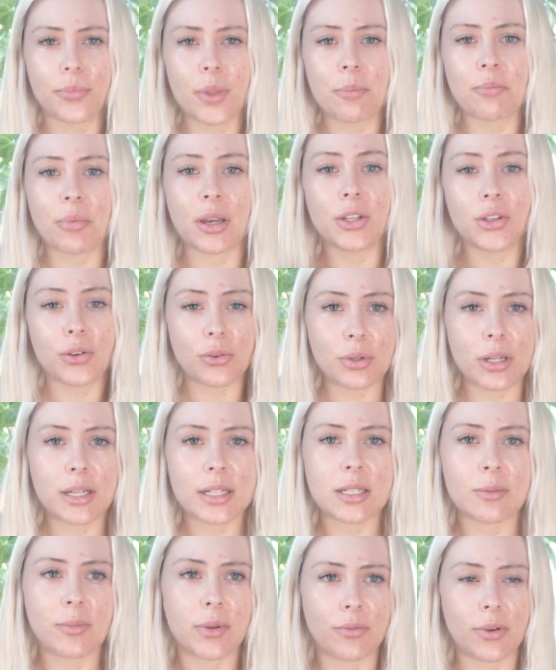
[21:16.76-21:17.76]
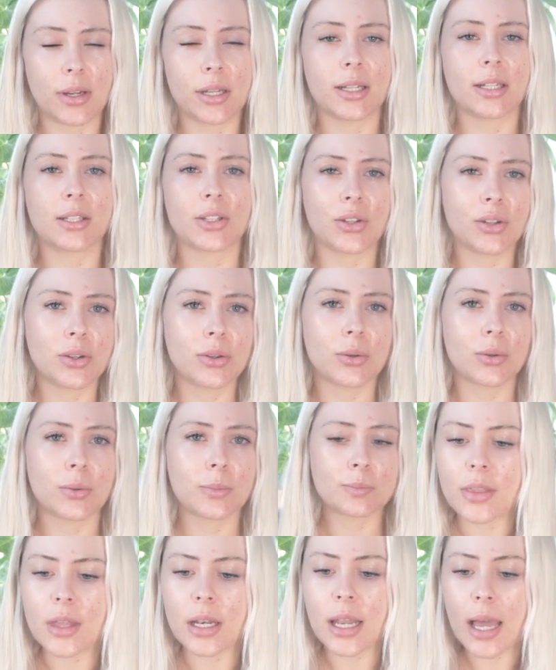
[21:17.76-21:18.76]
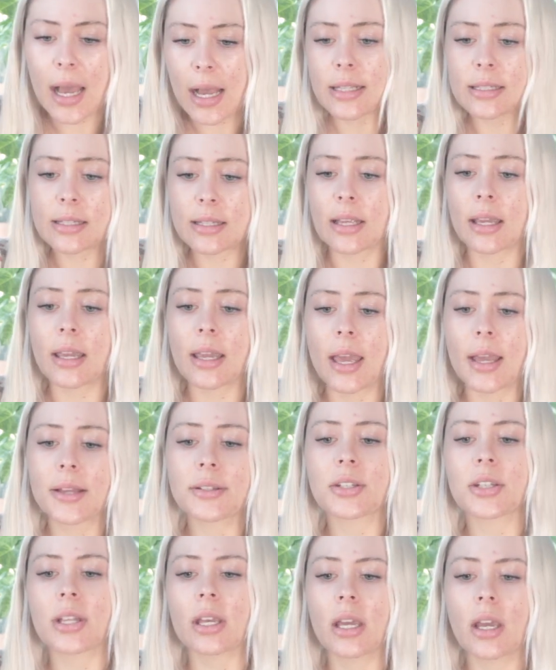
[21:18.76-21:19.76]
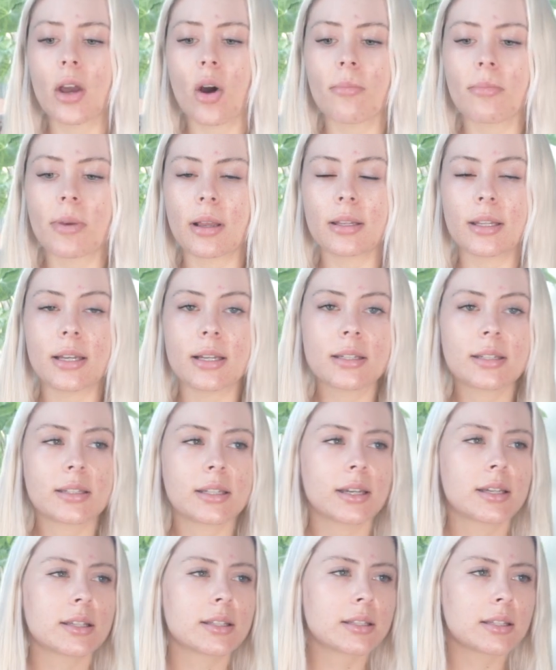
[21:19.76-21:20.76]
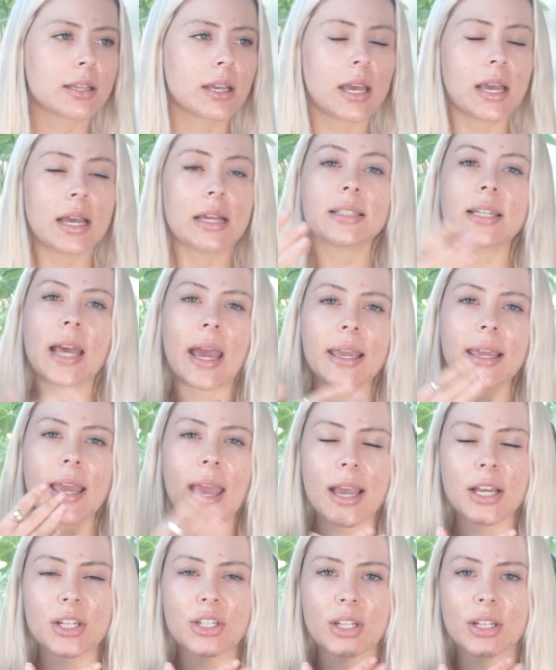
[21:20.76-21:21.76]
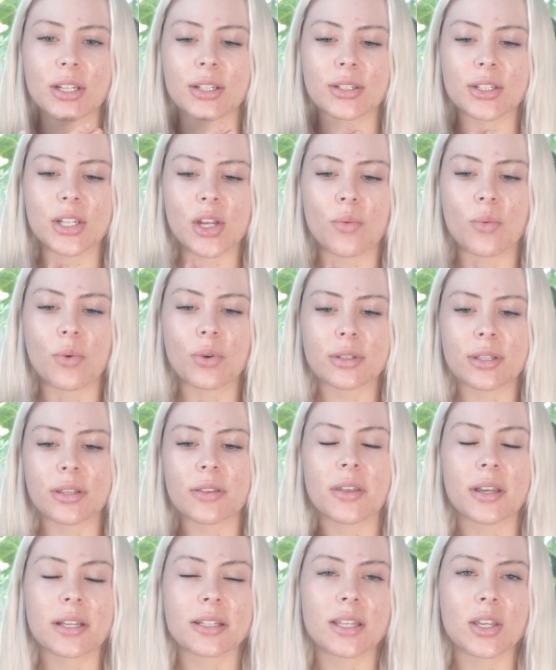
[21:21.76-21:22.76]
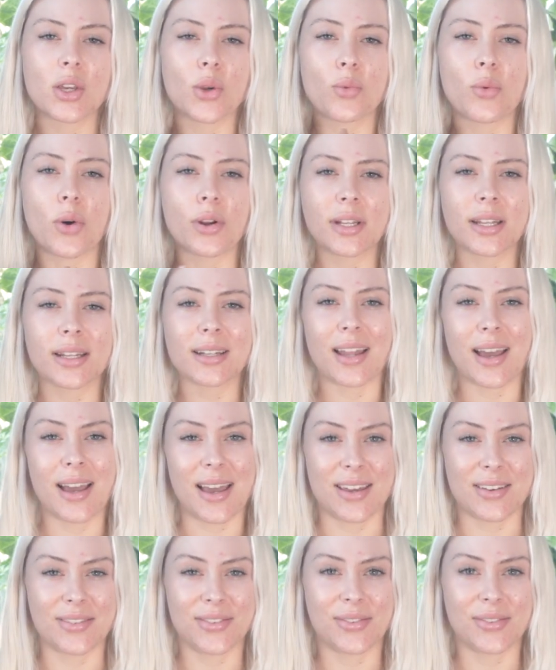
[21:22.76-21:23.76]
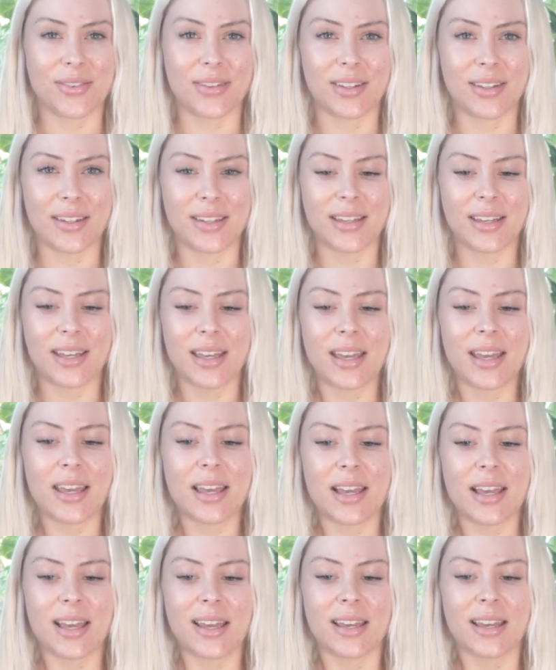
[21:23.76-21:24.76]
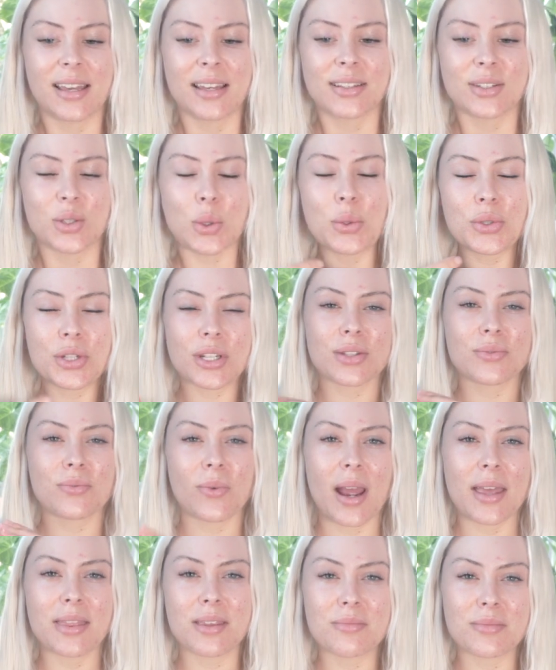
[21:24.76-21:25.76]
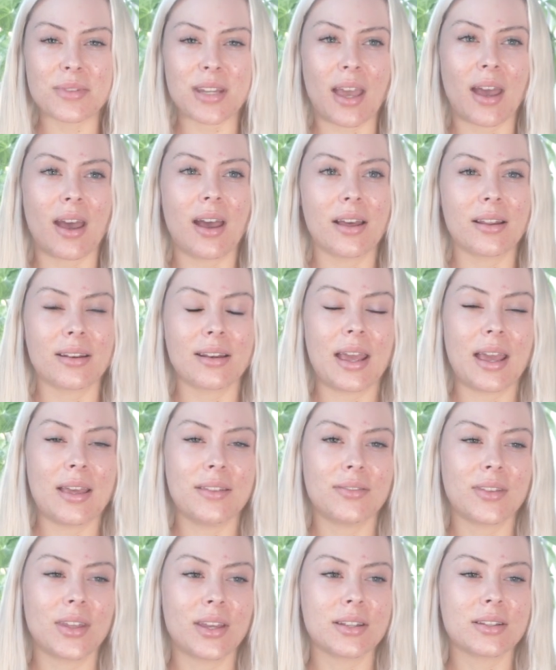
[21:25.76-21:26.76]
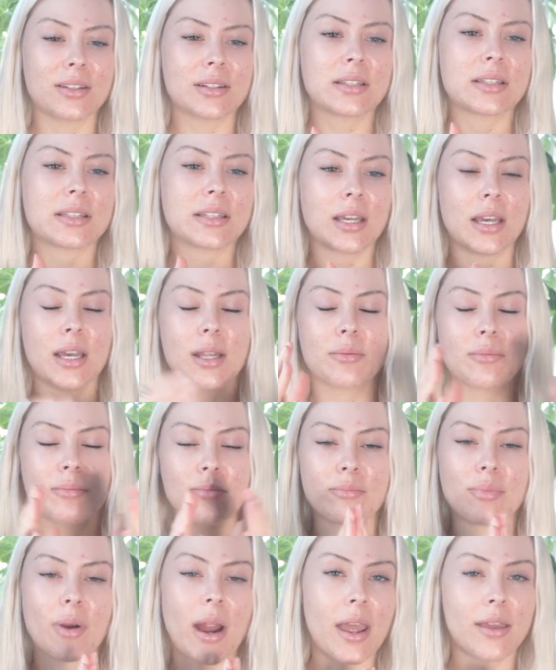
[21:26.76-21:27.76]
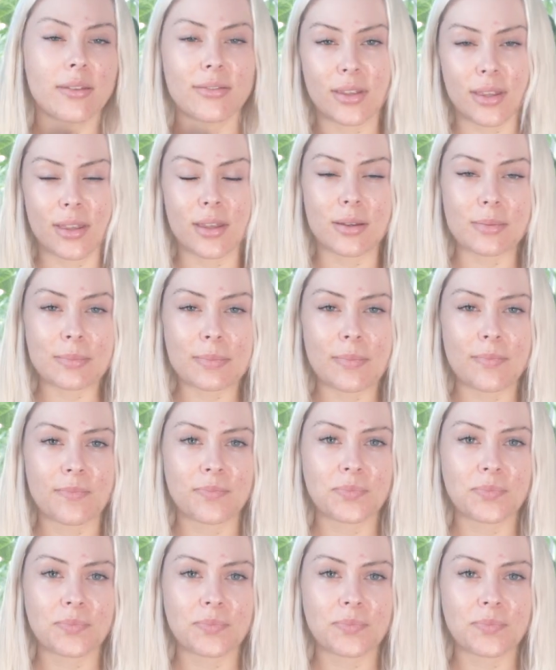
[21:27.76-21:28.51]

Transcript: But you need to be ready too. The last thing actually on my list is take action towards the things that you want in life. Don't just write them down and then sit and pray for them.